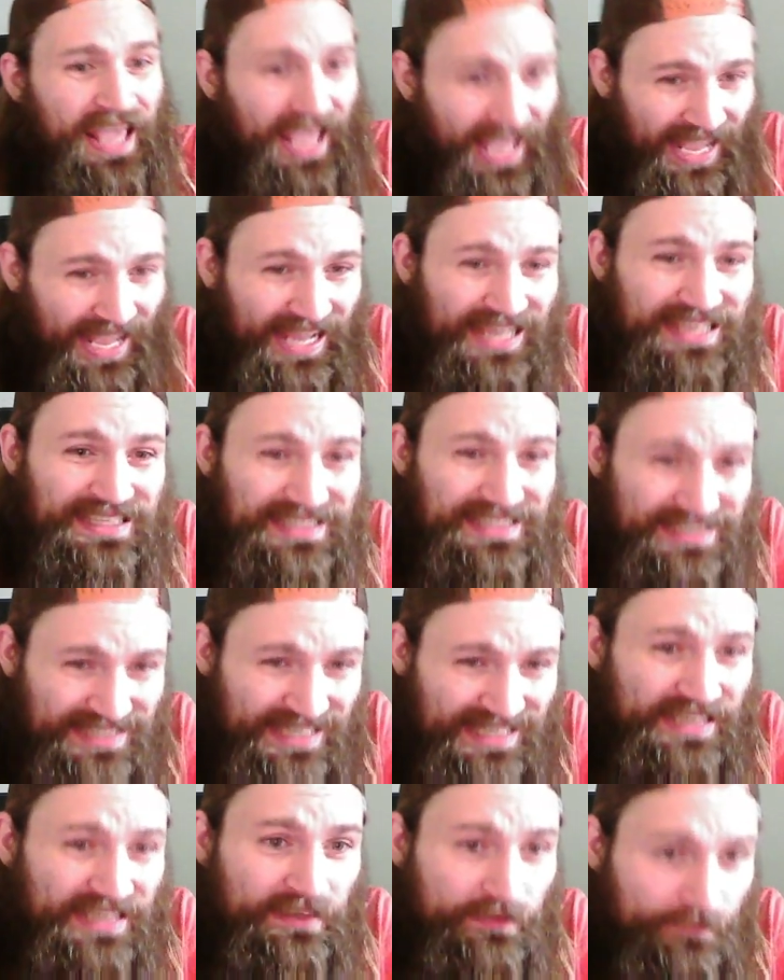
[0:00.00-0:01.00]

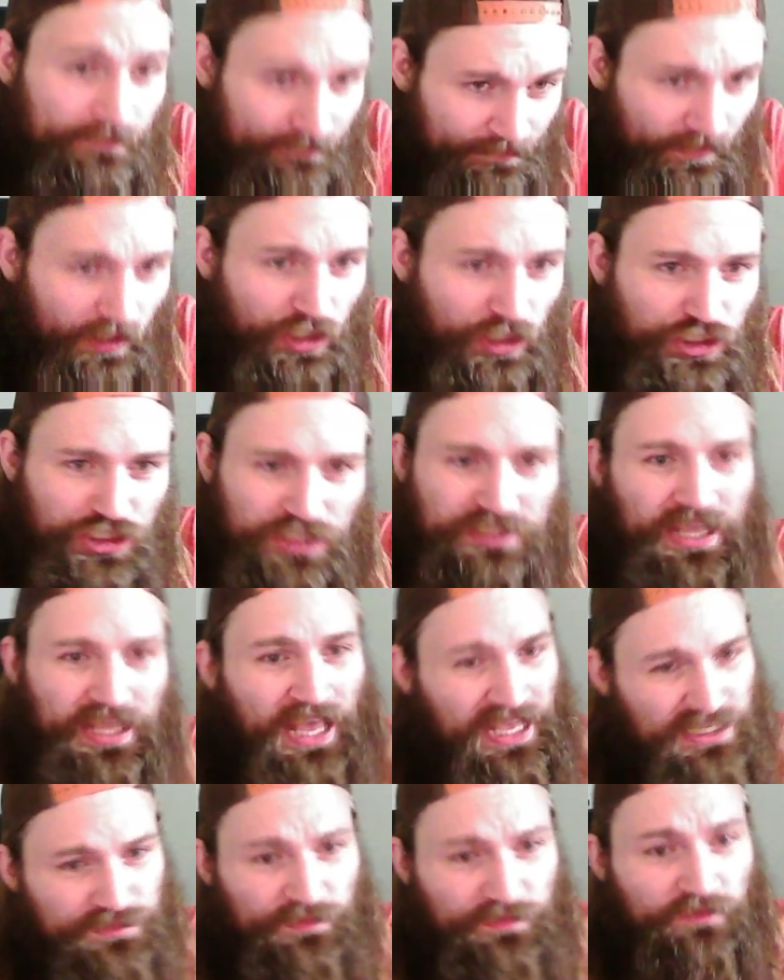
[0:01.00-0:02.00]
18 finishes,
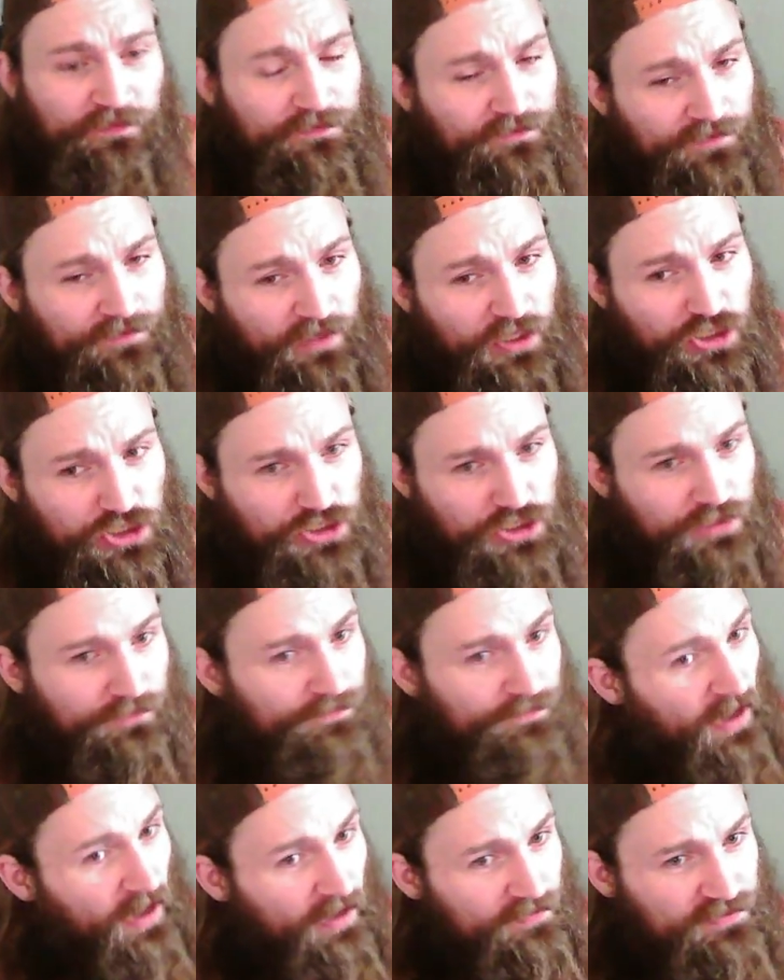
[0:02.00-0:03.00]
has been finished
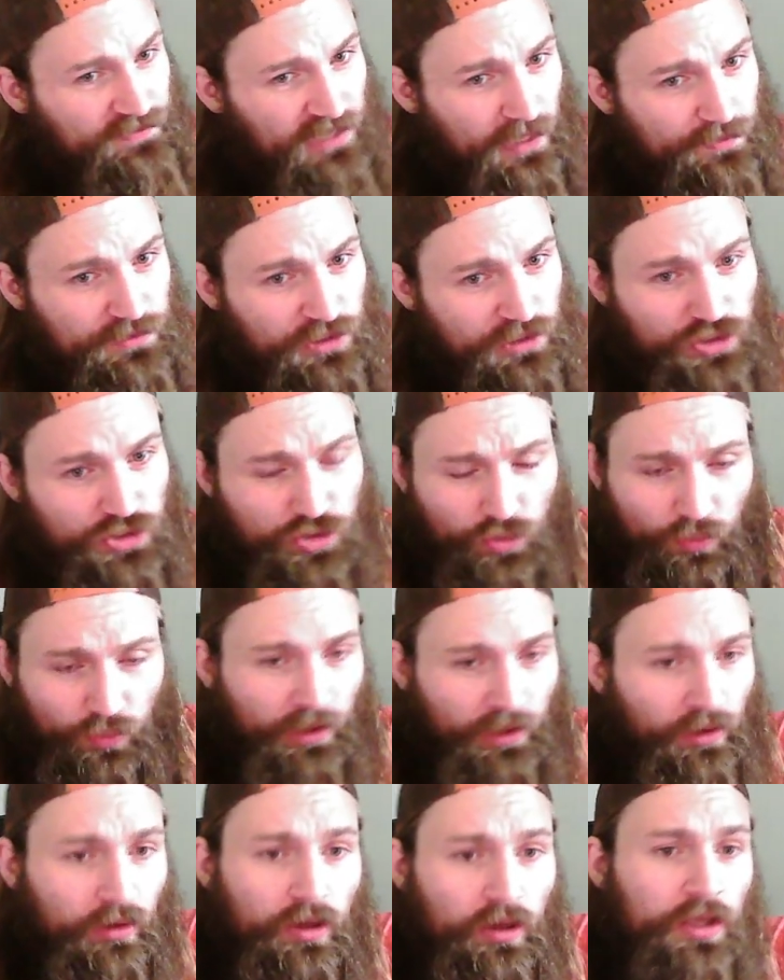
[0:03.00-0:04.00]
5 times in his
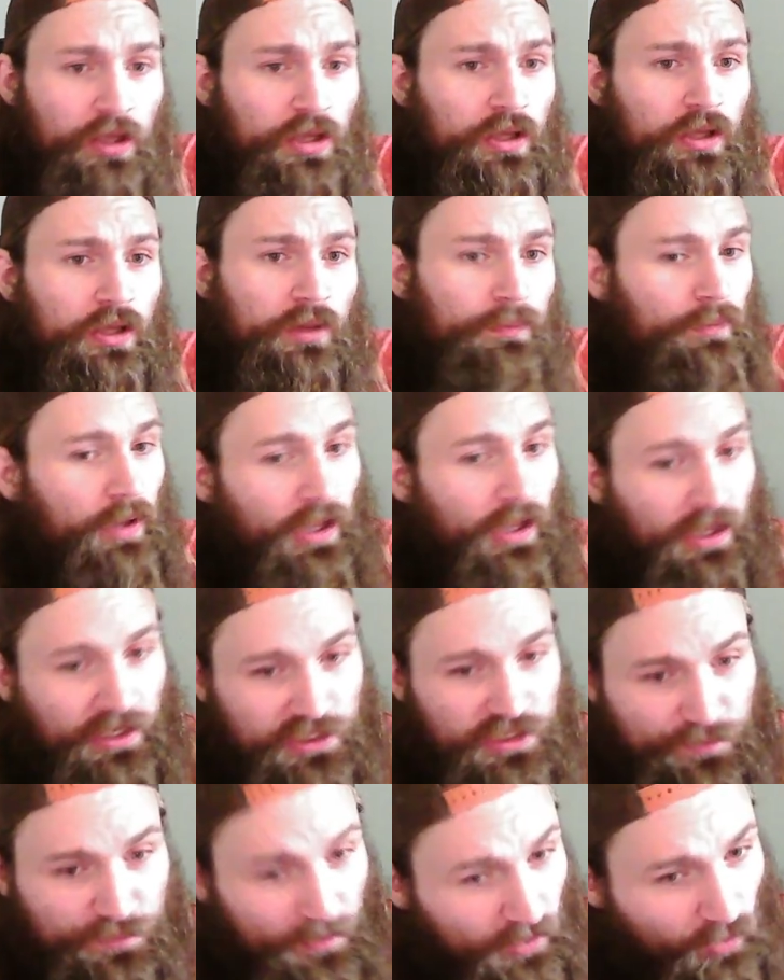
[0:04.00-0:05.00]
career.
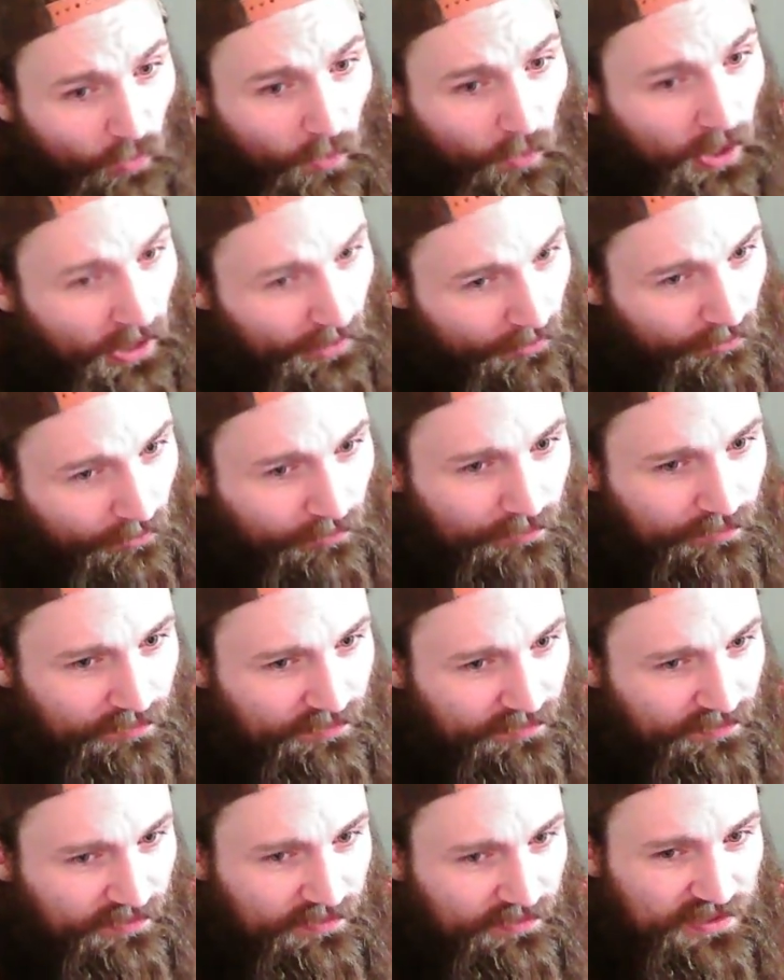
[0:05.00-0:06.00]
It's been a while
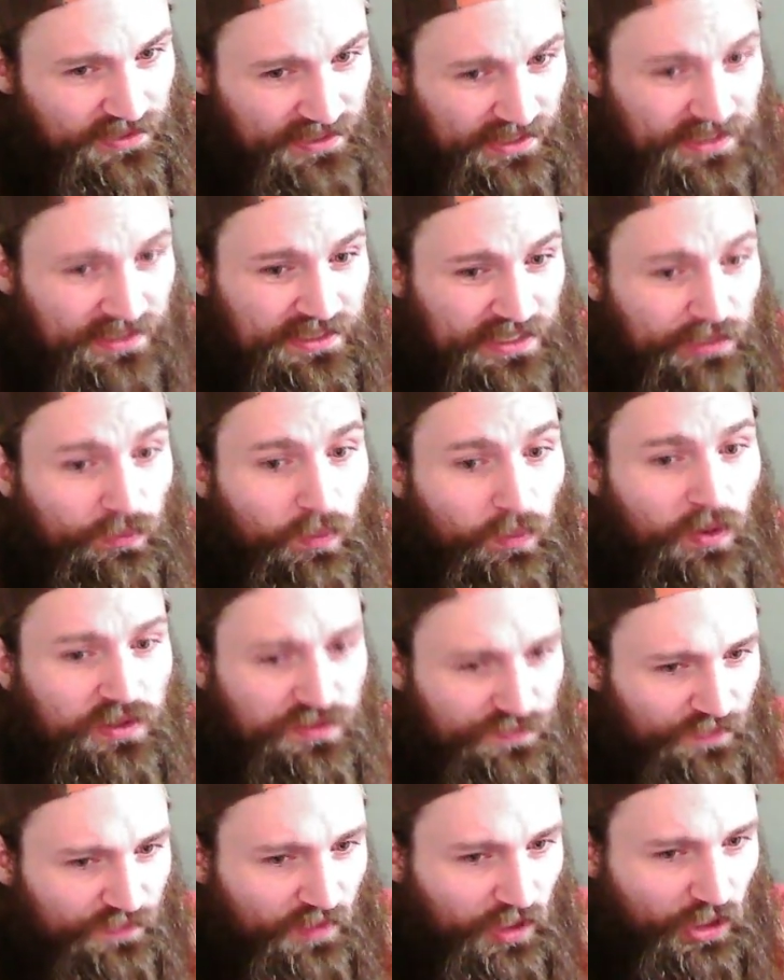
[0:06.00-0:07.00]
since he
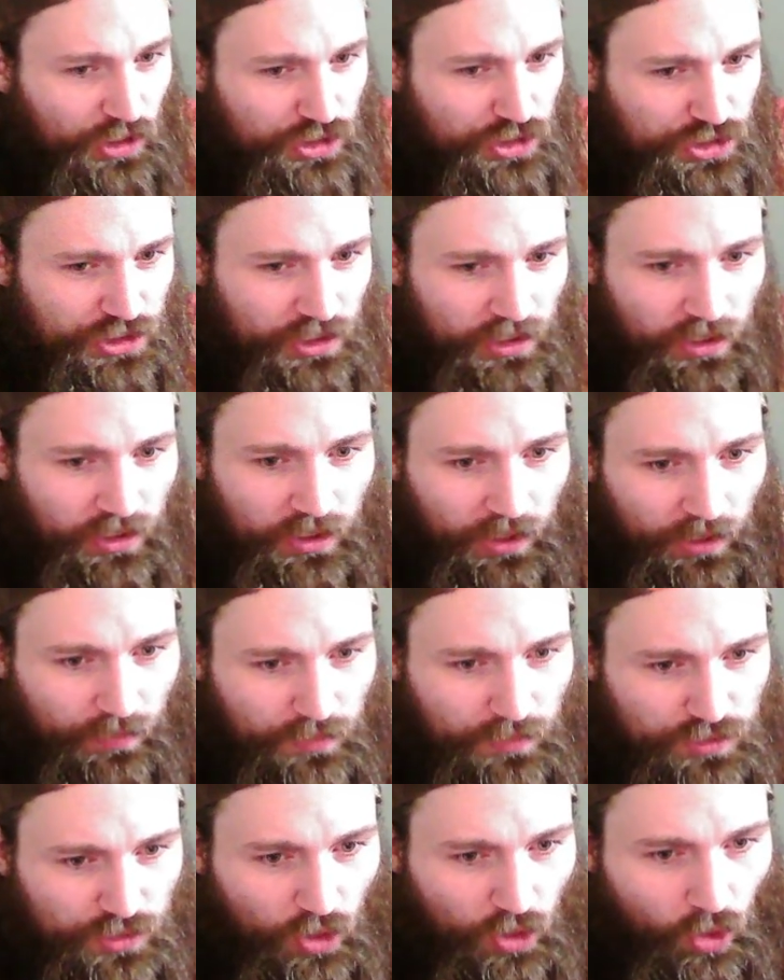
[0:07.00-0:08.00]
was finished. It
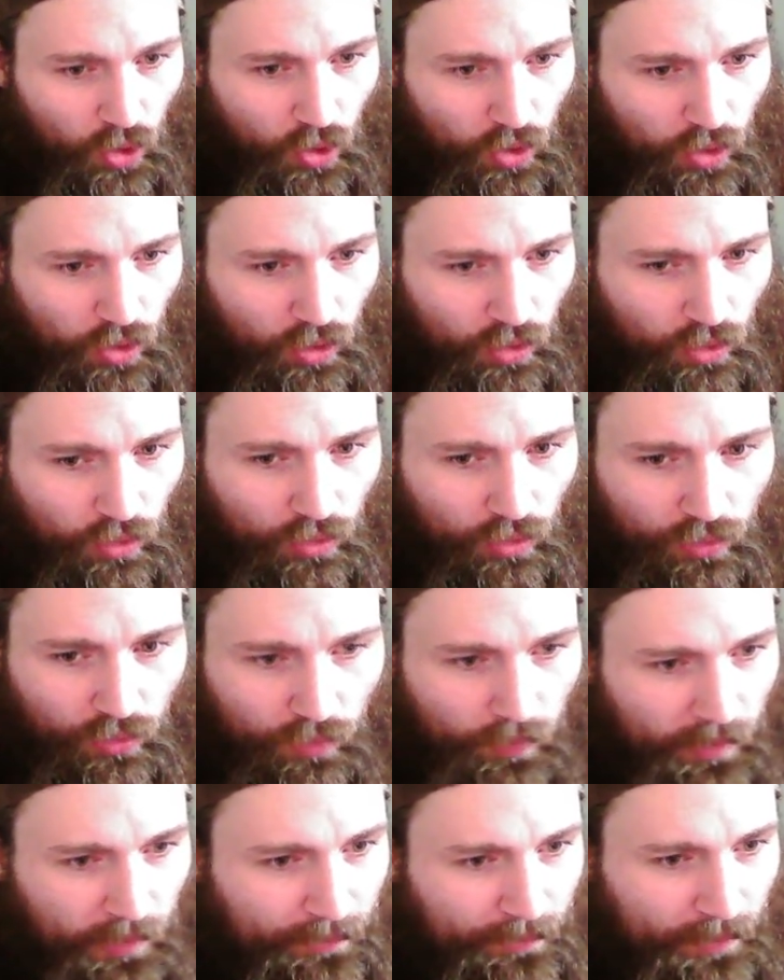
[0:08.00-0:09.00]
was all the
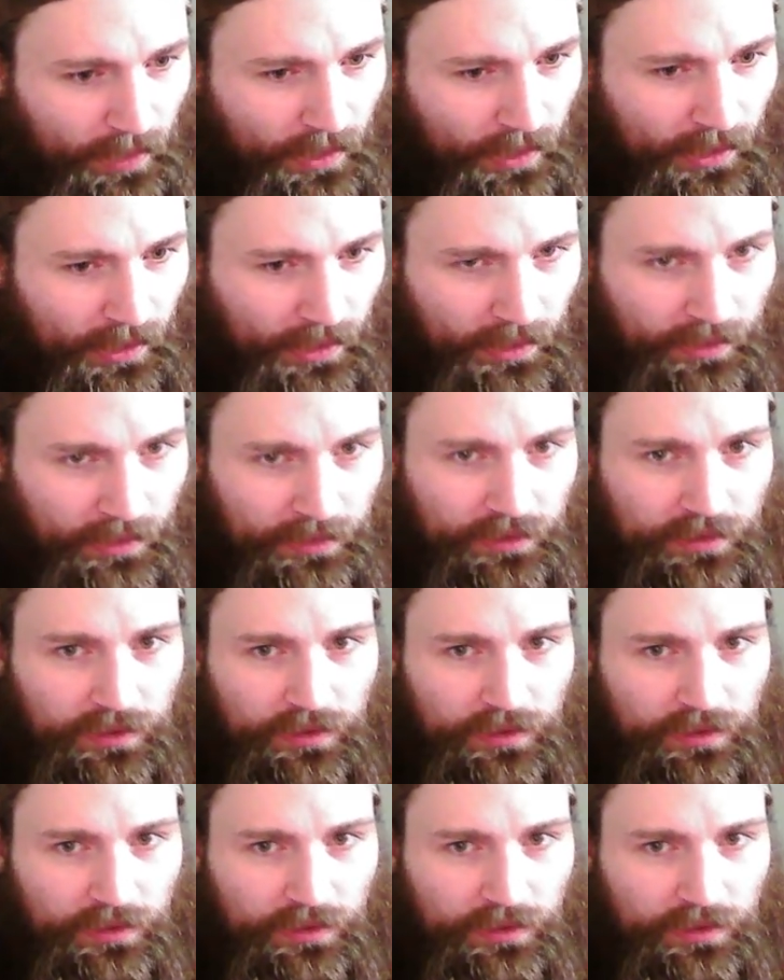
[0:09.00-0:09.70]
way back,